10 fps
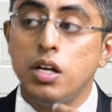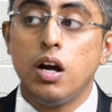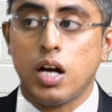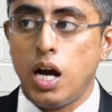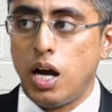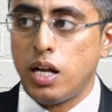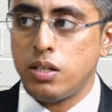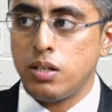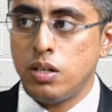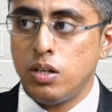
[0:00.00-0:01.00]
car,
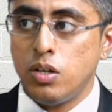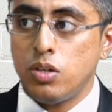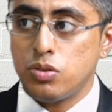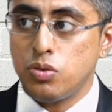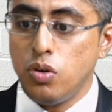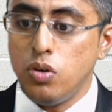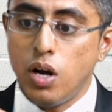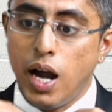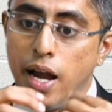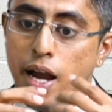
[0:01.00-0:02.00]
so
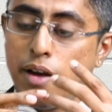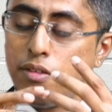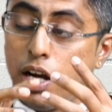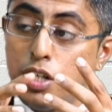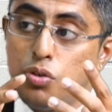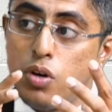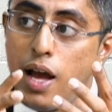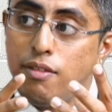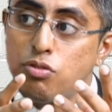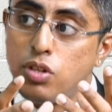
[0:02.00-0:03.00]
I should
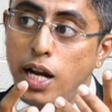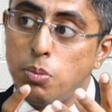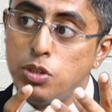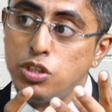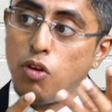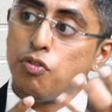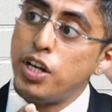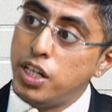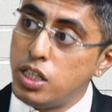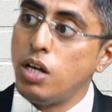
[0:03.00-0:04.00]
have that much of
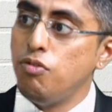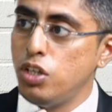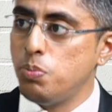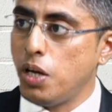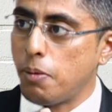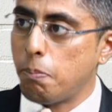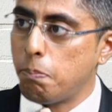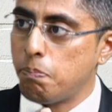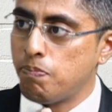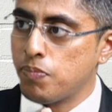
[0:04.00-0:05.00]
income with me.
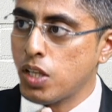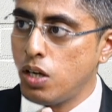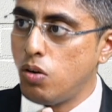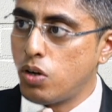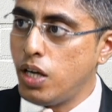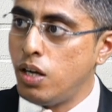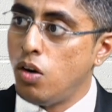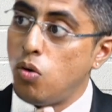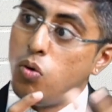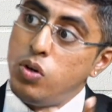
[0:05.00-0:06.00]
Okay,
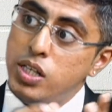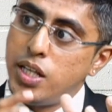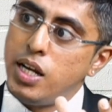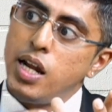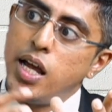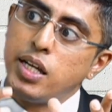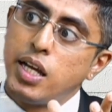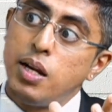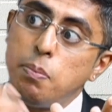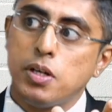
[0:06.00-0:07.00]
only then I
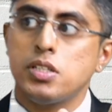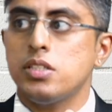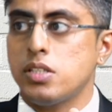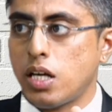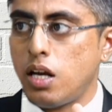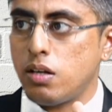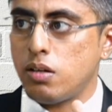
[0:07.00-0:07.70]
can purchase the car.